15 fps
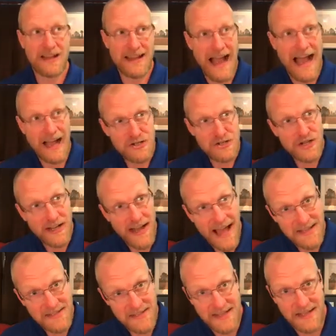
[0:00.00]

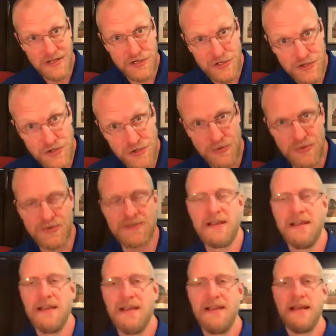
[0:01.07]
Ashkenazi Jews,
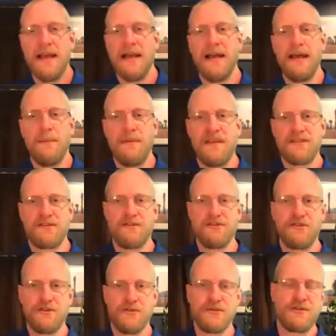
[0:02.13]
but these are
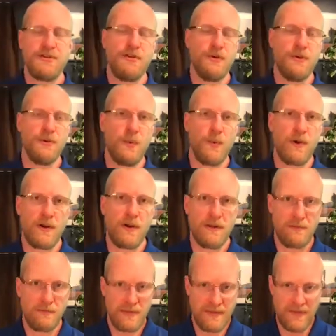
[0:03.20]
Jews who were
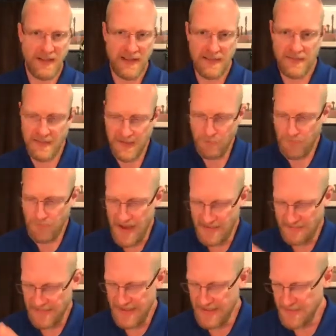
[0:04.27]
living in the
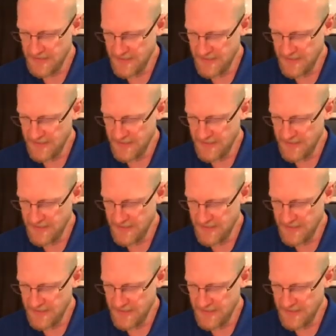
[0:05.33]
Rhineland